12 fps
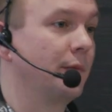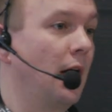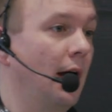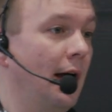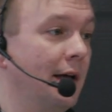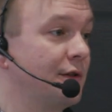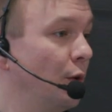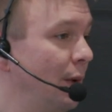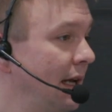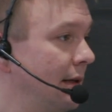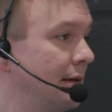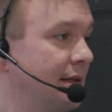Uh, so
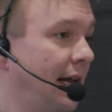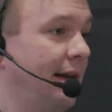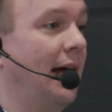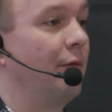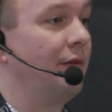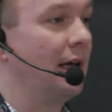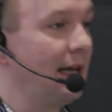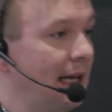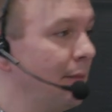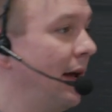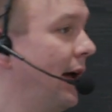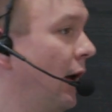we can send out via
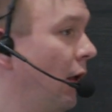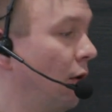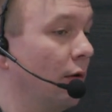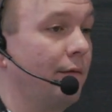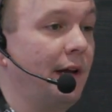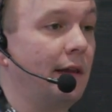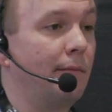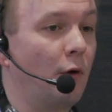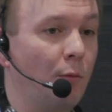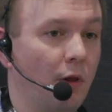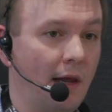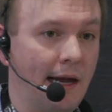email or via the
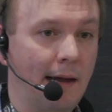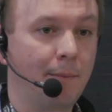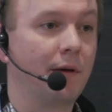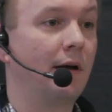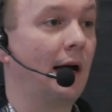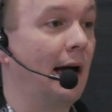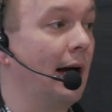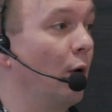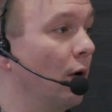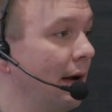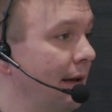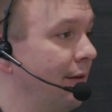mobile app uh,
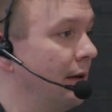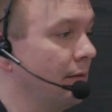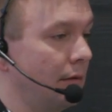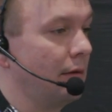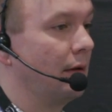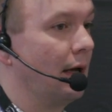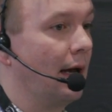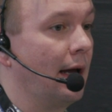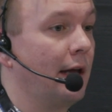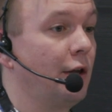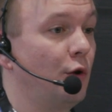or even uh,